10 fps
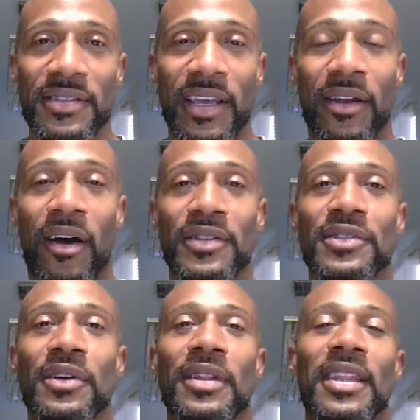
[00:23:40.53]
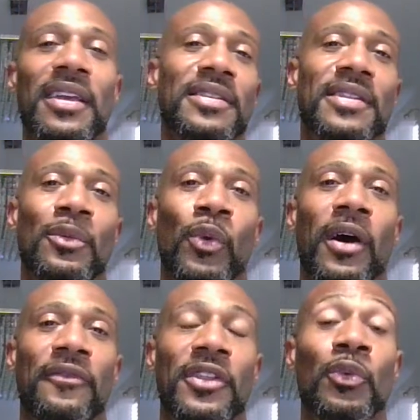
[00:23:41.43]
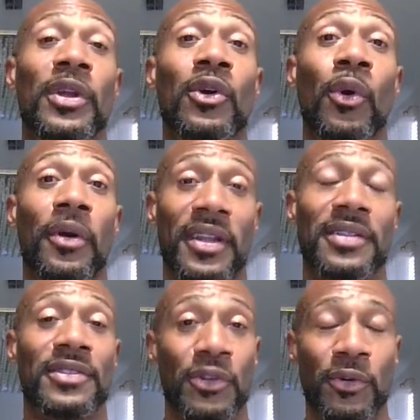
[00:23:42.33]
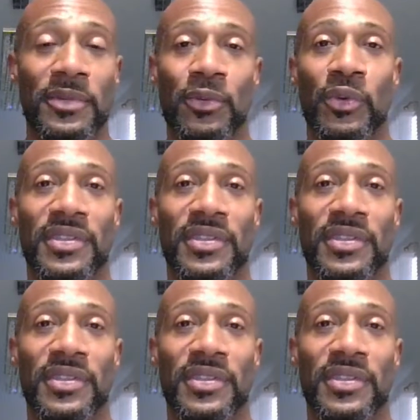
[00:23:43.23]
and also links of the recorded Zooms